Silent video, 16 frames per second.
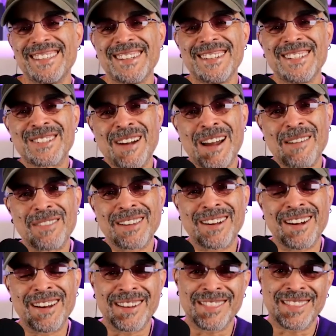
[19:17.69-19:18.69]
to describe
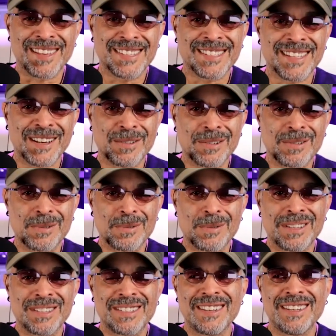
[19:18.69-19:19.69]
the kind of things that
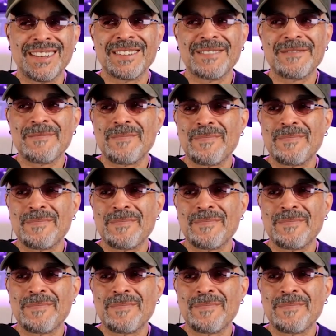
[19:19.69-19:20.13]
we see.